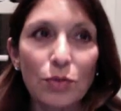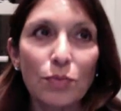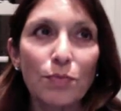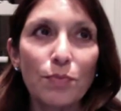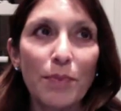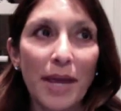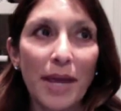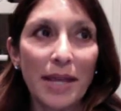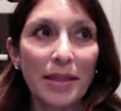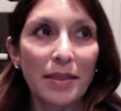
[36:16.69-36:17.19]

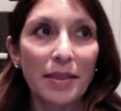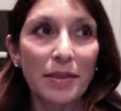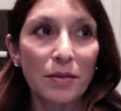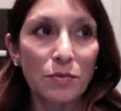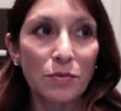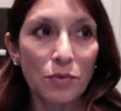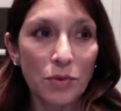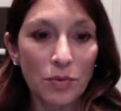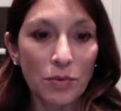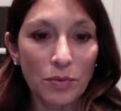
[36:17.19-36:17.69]
make the
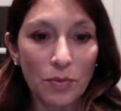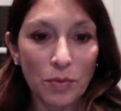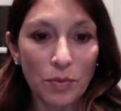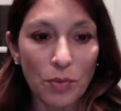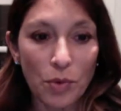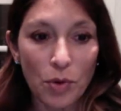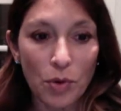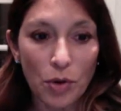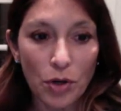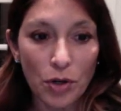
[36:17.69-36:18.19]

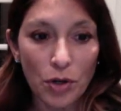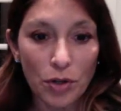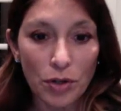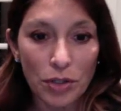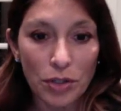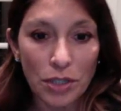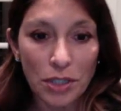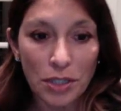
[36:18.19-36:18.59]
reward,